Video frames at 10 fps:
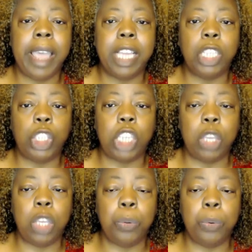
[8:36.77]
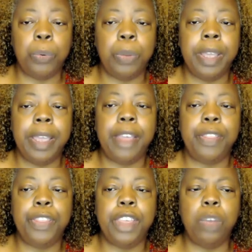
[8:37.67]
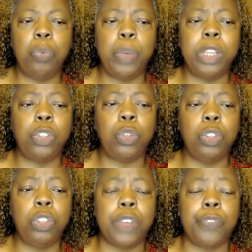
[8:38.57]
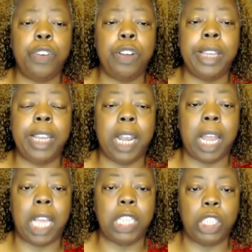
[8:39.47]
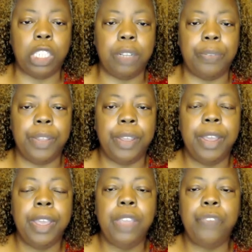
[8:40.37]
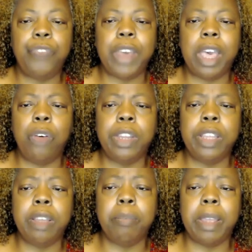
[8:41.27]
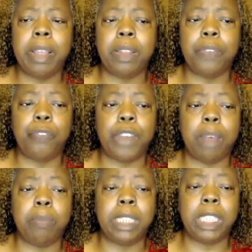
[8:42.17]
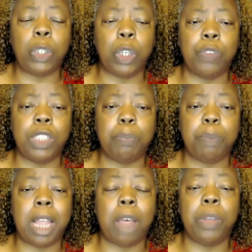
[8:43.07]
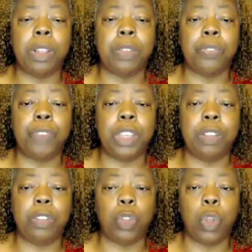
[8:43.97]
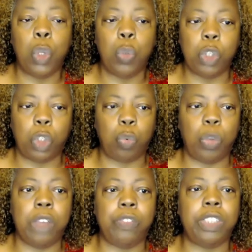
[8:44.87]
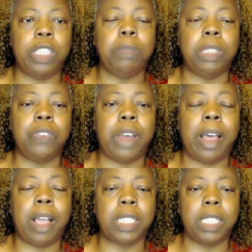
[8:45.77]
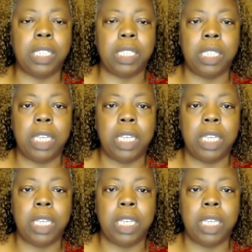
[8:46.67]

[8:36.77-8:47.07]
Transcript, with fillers: and Jehu, and then went to look for Elisha. He found him and the family servants plowing the fields with 12 teams of oxen.